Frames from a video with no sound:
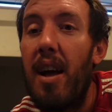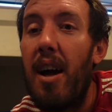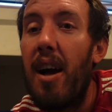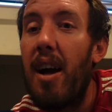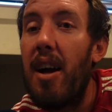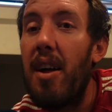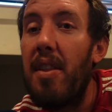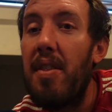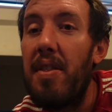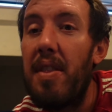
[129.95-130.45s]

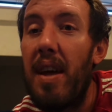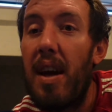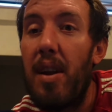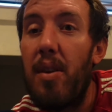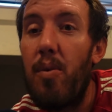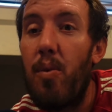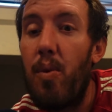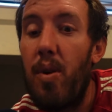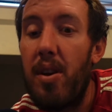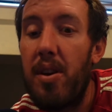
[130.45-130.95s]
and then
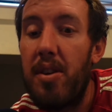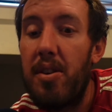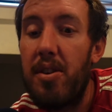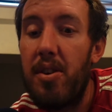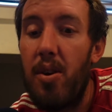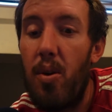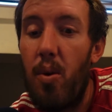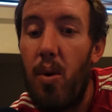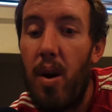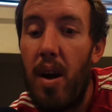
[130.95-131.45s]
what you
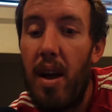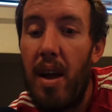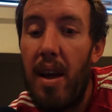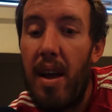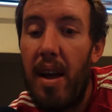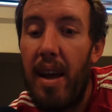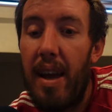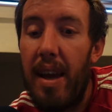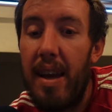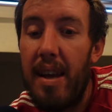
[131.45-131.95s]
do
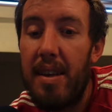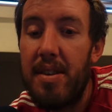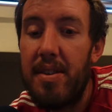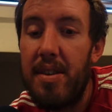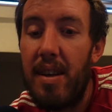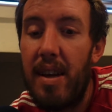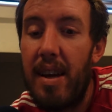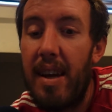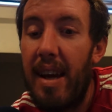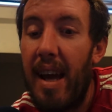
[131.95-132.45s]
is
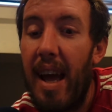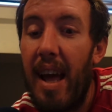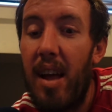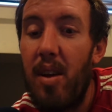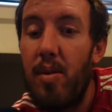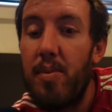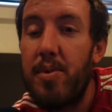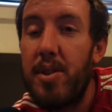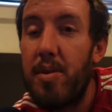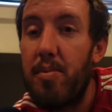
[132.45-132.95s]
it
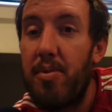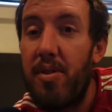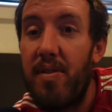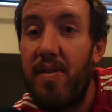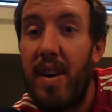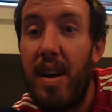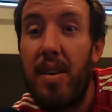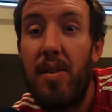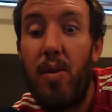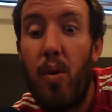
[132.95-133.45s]
helps
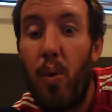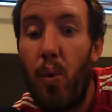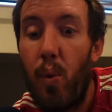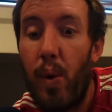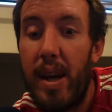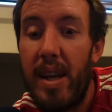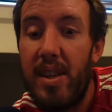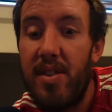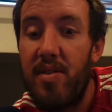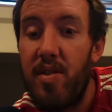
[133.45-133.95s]
prevent
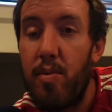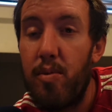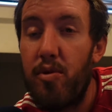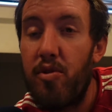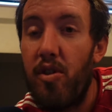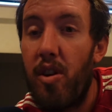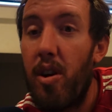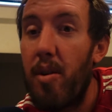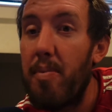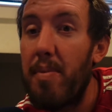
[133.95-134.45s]
weeds from
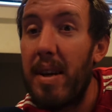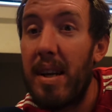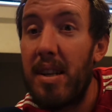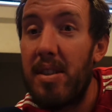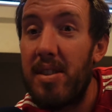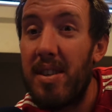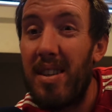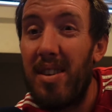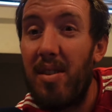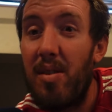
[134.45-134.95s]
growing,
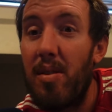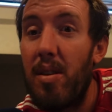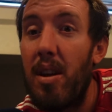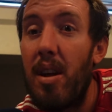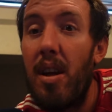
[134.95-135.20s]
because it'll